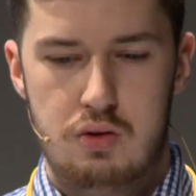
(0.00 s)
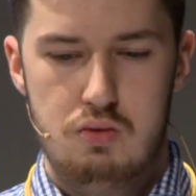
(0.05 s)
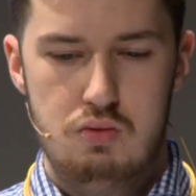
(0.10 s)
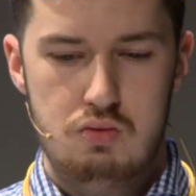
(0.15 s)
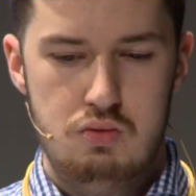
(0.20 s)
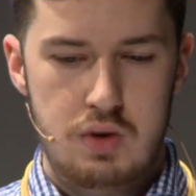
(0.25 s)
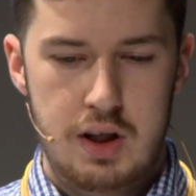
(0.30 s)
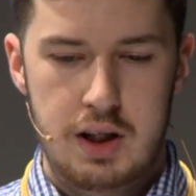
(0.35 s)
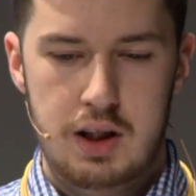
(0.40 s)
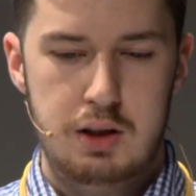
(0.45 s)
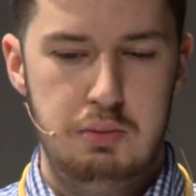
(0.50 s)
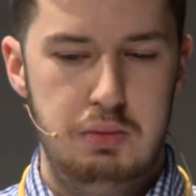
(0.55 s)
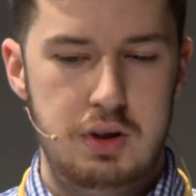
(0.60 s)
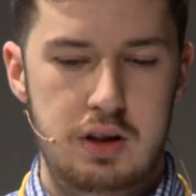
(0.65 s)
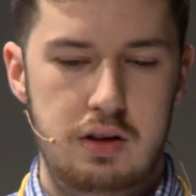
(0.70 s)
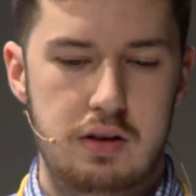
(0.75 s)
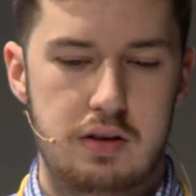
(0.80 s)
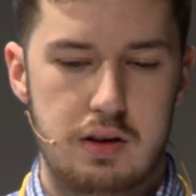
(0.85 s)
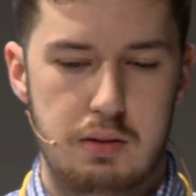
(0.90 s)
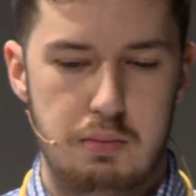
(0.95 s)
really
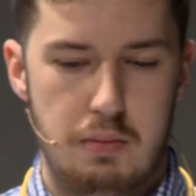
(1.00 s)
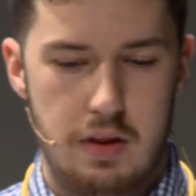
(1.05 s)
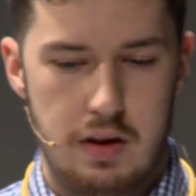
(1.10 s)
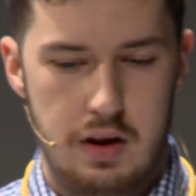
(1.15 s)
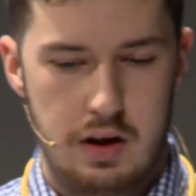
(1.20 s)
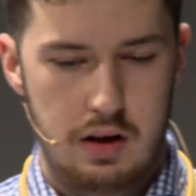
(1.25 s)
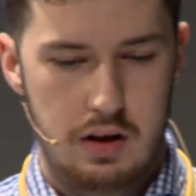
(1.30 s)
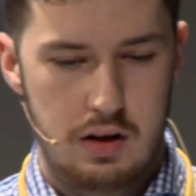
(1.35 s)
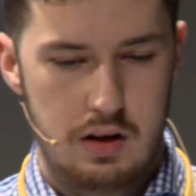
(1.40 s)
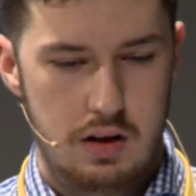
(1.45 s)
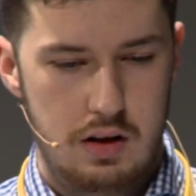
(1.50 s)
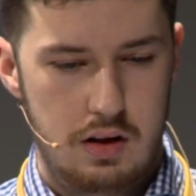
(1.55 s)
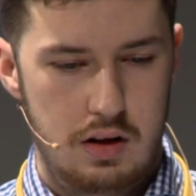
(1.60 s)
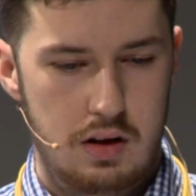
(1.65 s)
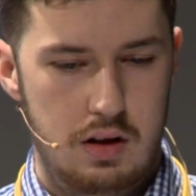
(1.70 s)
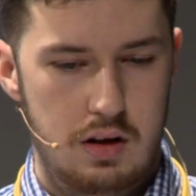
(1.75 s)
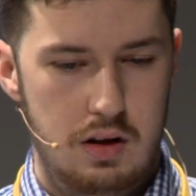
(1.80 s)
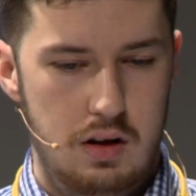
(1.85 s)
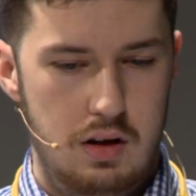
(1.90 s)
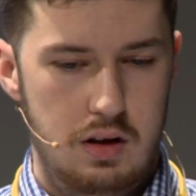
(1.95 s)
mean something,
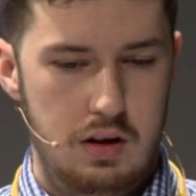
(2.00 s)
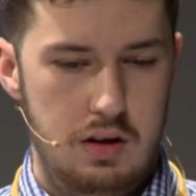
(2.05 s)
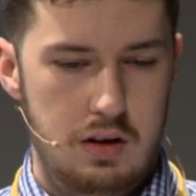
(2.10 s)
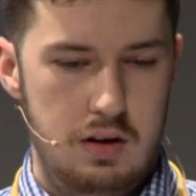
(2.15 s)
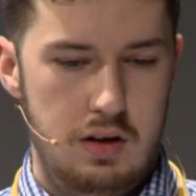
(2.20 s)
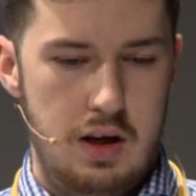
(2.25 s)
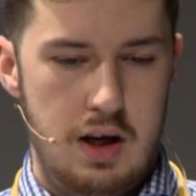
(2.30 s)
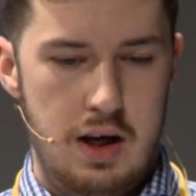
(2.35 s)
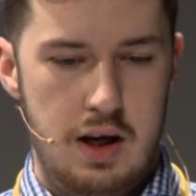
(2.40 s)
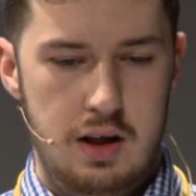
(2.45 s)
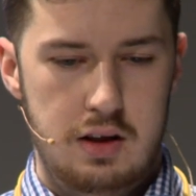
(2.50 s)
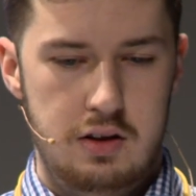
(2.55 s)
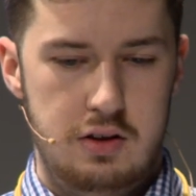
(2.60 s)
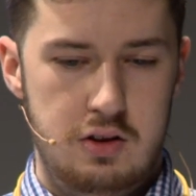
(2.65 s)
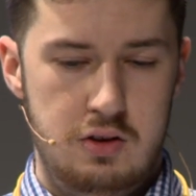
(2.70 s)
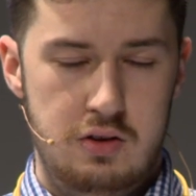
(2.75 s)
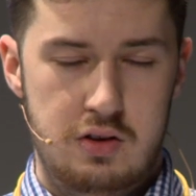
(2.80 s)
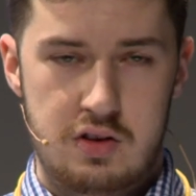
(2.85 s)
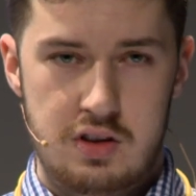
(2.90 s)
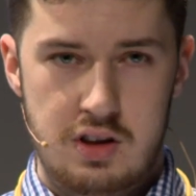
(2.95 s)
and
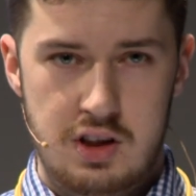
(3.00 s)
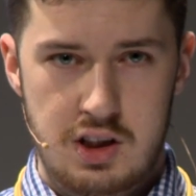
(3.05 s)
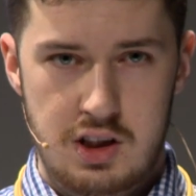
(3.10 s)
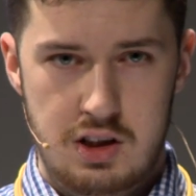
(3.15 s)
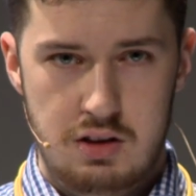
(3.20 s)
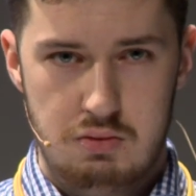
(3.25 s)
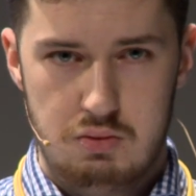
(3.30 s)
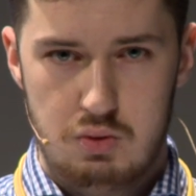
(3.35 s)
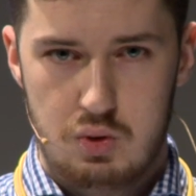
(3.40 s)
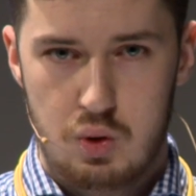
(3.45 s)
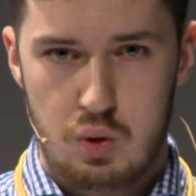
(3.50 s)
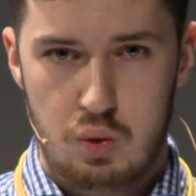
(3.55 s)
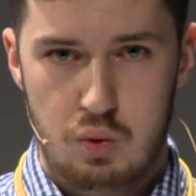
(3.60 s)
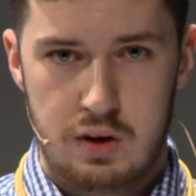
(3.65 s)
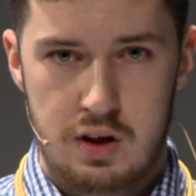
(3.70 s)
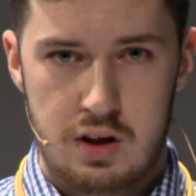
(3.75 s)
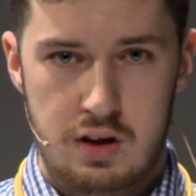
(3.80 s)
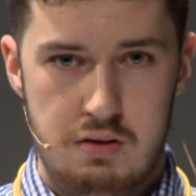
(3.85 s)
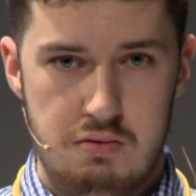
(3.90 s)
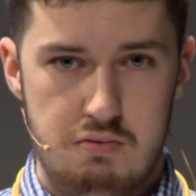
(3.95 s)
you see all
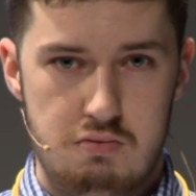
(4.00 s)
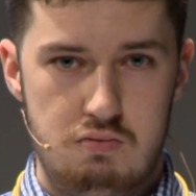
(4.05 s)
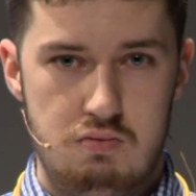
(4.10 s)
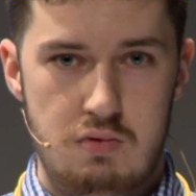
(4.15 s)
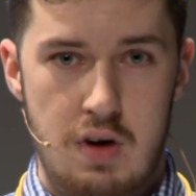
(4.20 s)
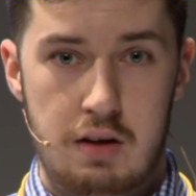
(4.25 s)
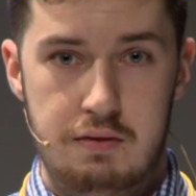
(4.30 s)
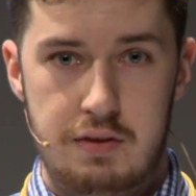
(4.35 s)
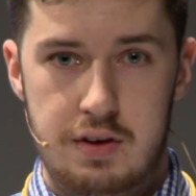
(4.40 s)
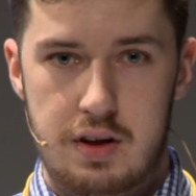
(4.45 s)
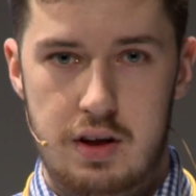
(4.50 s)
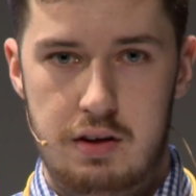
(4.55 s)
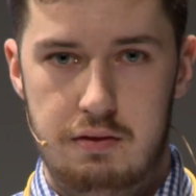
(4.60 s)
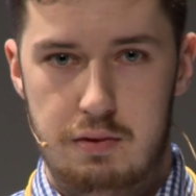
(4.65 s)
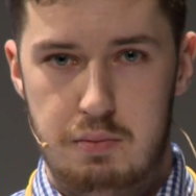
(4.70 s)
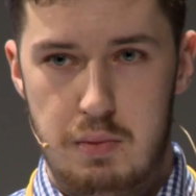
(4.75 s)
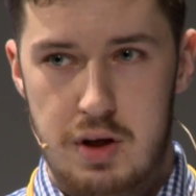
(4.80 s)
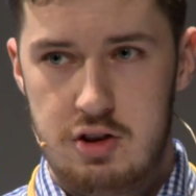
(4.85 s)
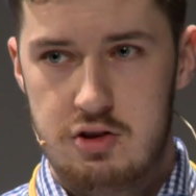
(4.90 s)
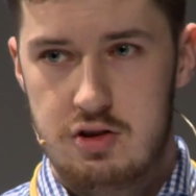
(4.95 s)
the relevant
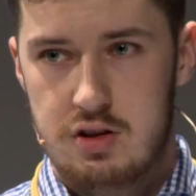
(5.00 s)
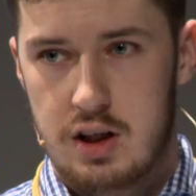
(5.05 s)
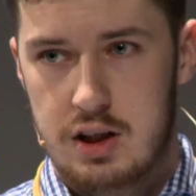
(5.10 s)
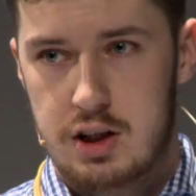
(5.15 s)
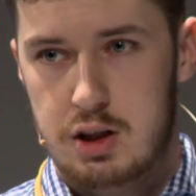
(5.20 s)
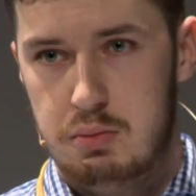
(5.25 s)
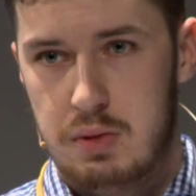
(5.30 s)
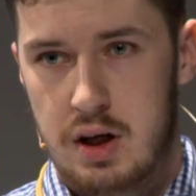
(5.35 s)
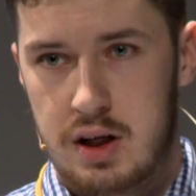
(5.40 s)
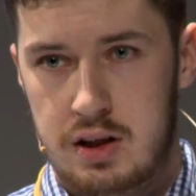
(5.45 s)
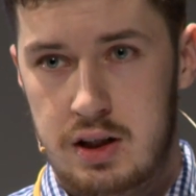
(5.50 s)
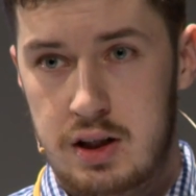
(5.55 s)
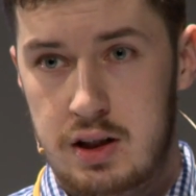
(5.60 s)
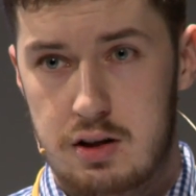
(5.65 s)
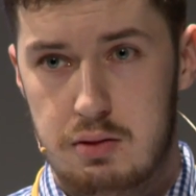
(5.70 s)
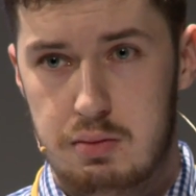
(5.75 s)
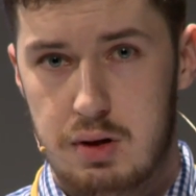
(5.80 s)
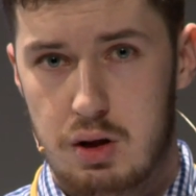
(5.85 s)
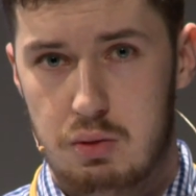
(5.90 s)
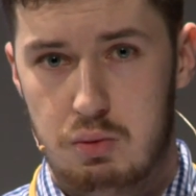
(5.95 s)
information that you may
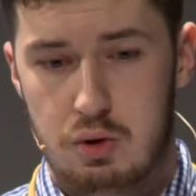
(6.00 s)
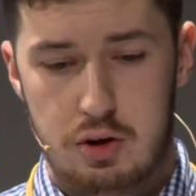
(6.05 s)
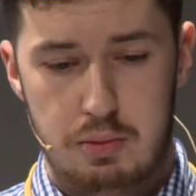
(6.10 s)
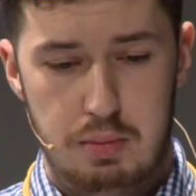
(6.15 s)
need about what's